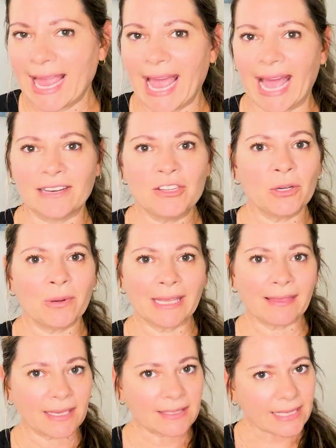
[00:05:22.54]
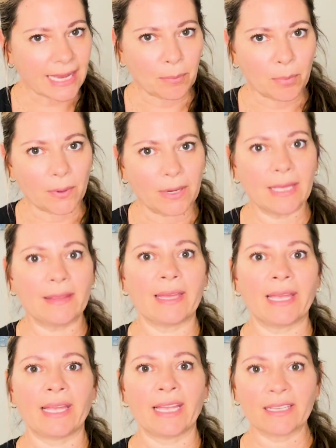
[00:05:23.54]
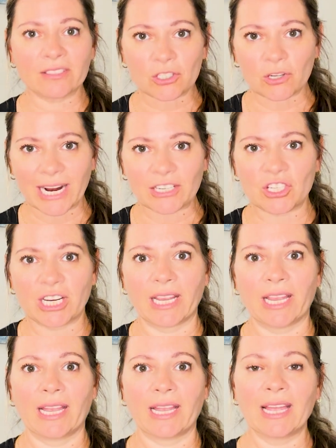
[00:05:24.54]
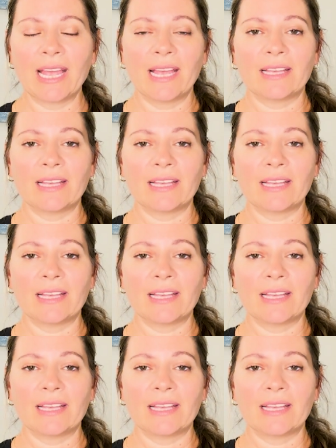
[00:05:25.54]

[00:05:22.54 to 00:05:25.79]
And doing things like breathing, stretching,